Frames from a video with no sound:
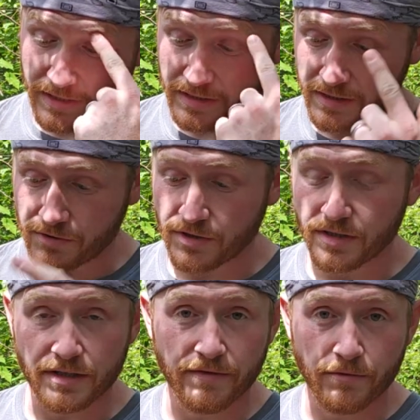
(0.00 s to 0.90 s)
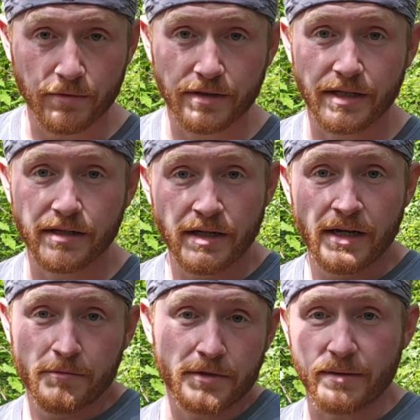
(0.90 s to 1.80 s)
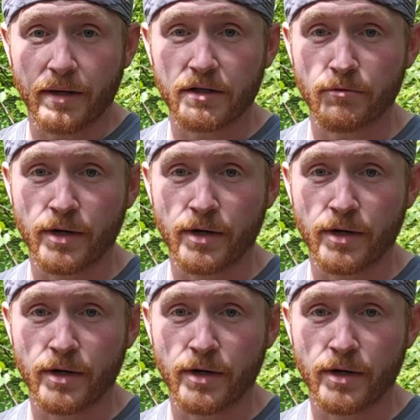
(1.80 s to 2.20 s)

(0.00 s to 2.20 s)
This is just a different one that was in my little